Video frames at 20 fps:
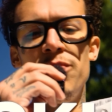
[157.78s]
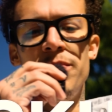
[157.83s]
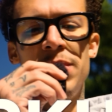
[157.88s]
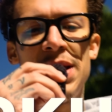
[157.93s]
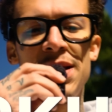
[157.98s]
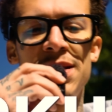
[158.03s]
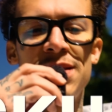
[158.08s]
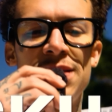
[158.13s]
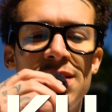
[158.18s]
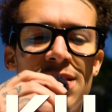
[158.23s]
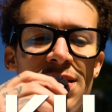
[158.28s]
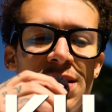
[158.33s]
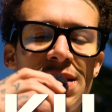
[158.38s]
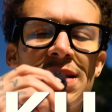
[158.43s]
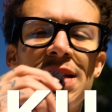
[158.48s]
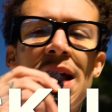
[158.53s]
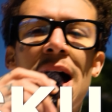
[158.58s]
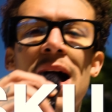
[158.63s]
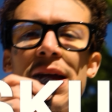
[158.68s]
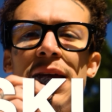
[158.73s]
means
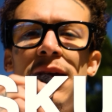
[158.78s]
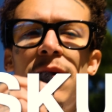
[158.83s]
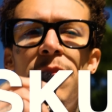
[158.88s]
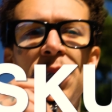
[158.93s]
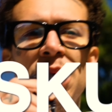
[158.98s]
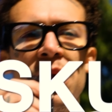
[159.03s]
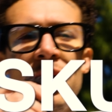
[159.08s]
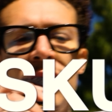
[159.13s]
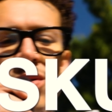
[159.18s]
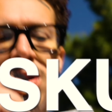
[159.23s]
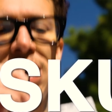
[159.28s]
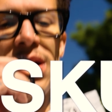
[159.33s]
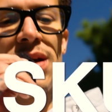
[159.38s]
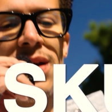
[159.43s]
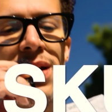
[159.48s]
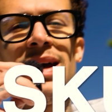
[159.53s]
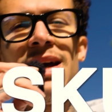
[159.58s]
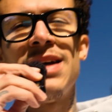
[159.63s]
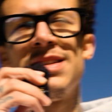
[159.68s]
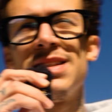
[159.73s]
stock keeping
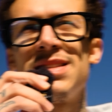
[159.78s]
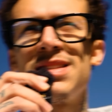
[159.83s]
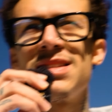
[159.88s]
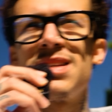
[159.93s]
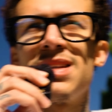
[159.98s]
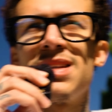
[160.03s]
unit, and this is